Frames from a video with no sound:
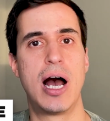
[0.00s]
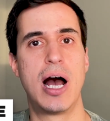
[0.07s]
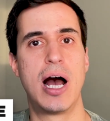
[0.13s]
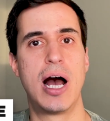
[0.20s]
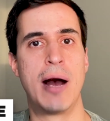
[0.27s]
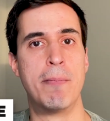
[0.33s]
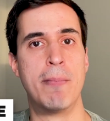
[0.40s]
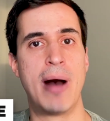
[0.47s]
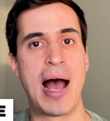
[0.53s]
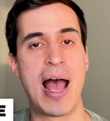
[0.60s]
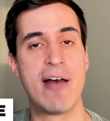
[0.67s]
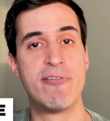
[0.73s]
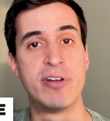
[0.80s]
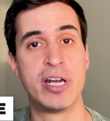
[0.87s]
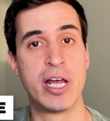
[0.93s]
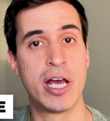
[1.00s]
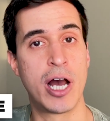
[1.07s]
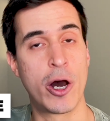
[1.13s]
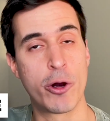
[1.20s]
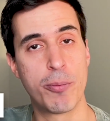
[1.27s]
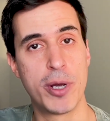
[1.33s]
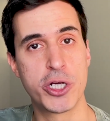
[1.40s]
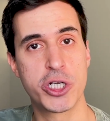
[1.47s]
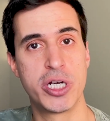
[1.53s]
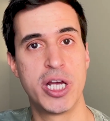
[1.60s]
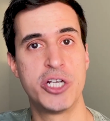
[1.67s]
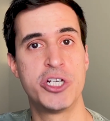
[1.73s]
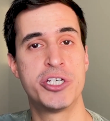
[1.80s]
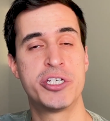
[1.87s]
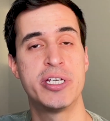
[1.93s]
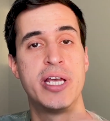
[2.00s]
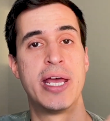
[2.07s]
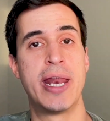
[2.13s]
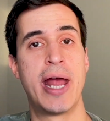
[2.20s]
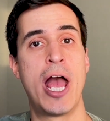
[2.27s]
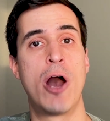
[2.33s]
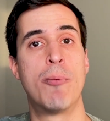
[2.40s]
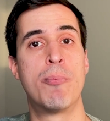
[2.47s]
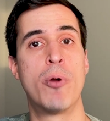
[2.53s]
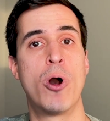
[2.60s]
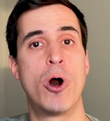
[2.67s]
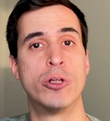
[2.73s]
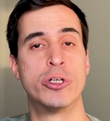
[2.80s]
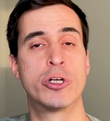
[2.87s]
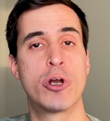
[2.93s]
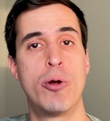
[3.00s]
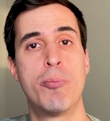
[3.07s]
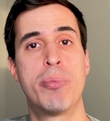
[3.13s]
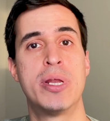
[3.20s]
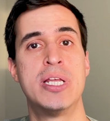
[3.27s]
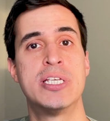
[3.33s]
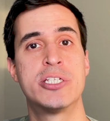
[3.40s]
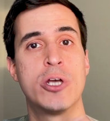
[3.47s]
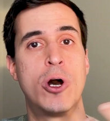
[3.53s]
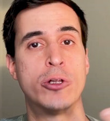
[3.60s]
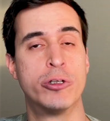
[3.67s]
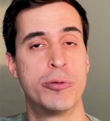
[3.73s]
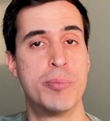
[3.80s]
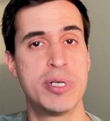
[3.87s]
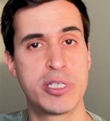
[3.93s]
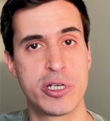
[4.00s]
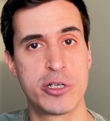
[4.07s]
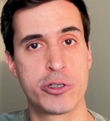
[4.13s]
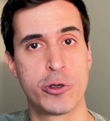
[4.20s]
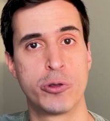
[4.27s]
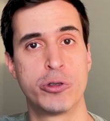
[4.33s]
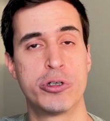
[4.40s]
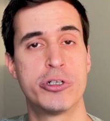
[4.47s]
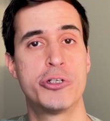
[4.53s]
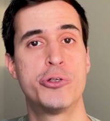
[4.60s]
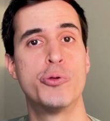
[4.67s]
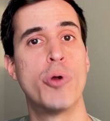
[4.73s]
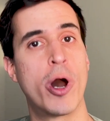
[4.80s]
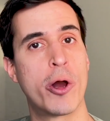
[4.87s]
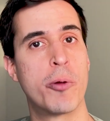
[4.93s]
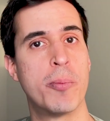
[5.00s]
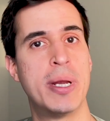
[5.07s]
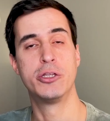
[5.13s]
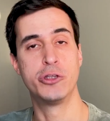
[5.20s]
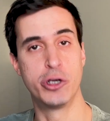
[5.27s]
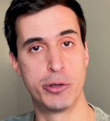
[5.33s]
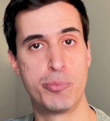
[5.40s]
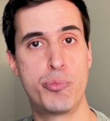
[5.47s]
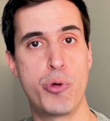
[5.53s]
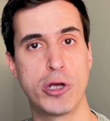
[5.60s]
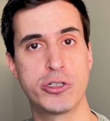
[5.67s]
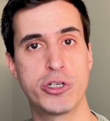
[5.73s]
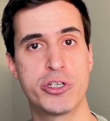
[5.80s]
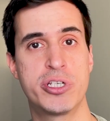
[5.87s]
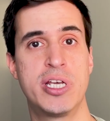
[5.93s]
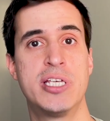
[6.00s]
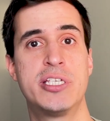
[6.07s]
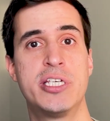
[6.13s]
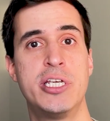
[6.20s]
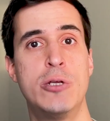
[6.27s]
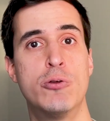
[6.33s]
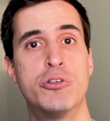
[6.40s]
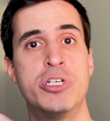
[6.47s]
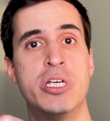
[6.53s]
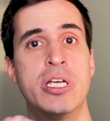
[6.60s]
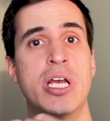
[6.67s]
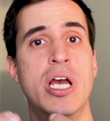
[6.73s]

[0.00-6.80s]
Um, I have an automation agency and I help other companies, other business owners to automate their processes using